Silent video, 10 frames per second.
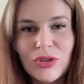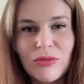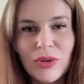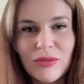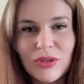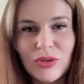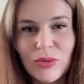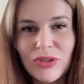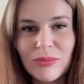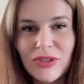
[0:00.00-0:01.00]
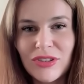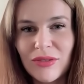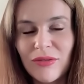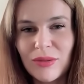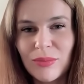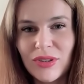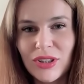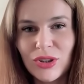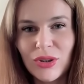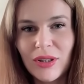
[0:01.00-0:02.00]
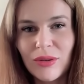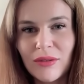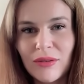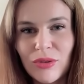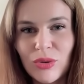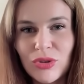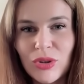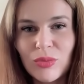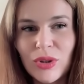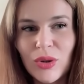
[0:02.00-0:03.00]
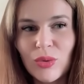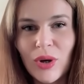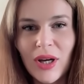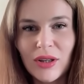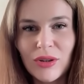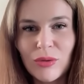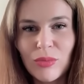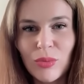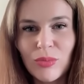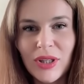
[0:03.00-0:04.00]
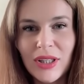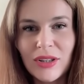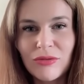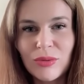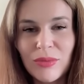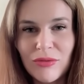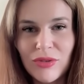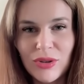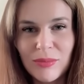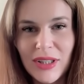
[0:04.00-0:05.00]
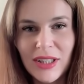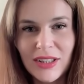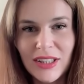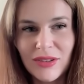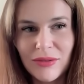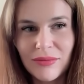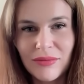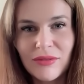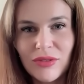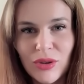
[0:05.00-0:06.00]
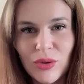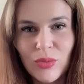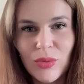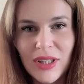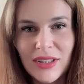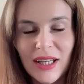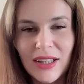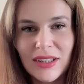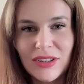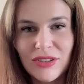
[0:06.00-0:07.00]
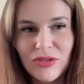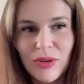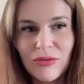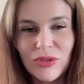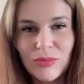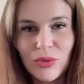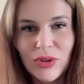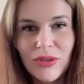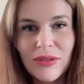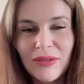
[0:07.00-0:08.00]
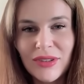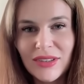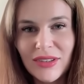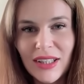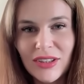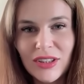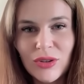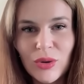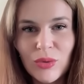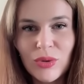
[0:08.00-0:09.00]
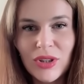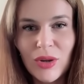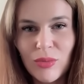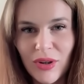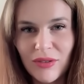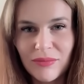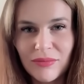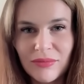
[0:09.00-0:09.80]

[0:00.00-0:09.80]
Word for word: of revenue a specific particular user we acquired will bring in from the very beginning. So, what exactly is this reference point? Is it day zero or day one?